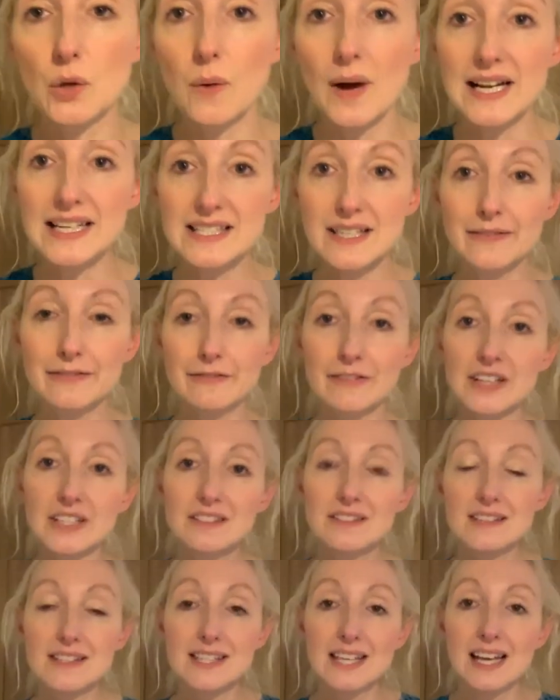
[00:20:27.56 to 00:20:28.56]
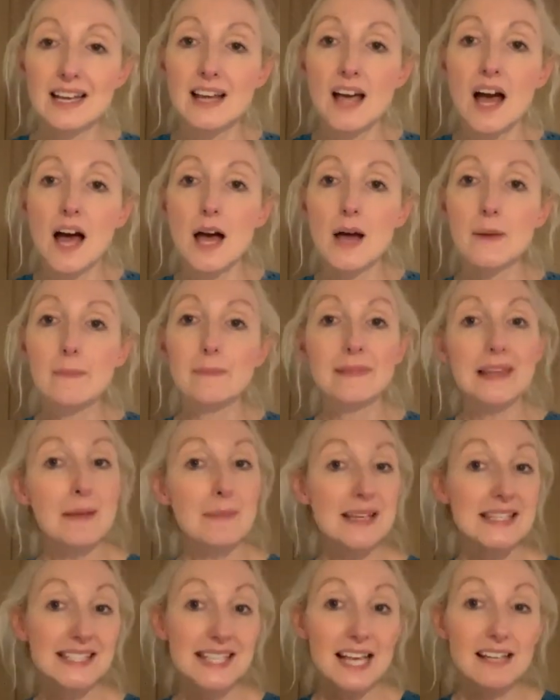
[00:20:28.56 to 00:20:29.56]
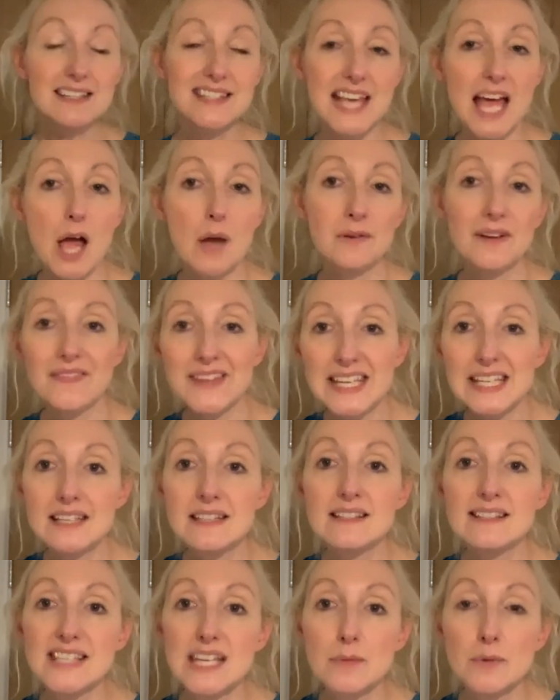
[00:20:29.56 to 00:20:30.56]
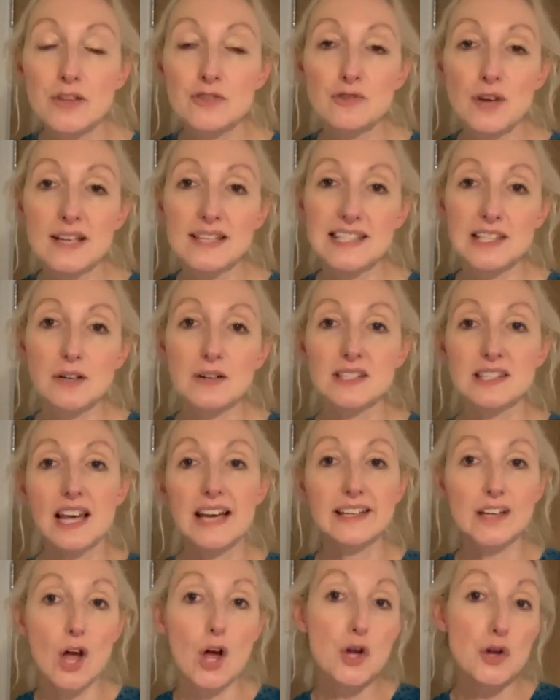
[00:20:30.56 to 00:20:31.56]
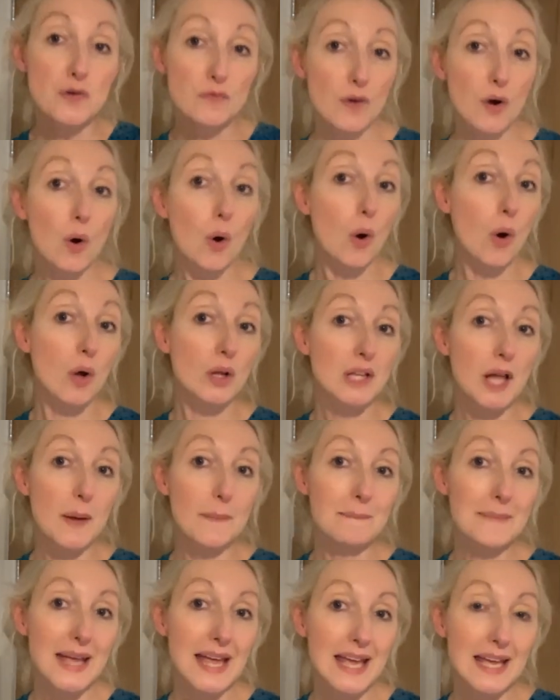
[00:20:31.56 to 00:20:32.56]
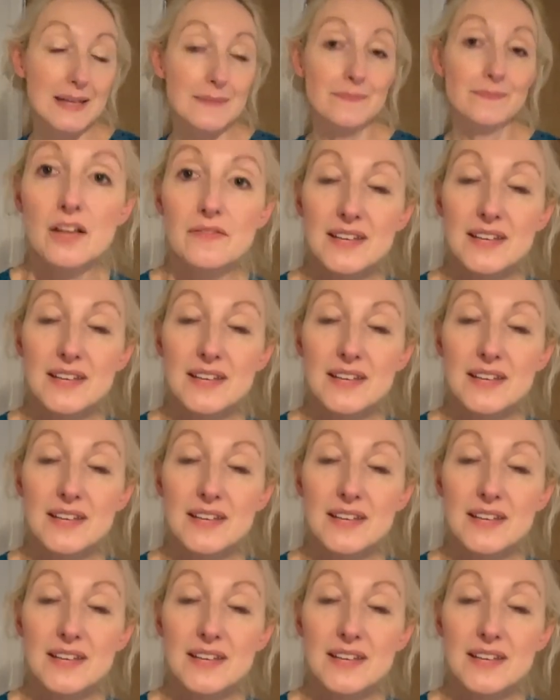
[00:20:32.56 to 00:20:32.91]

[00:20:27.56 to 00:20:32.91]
quite different. Um, let me scan down and then you can see what the dress looks like overall on me.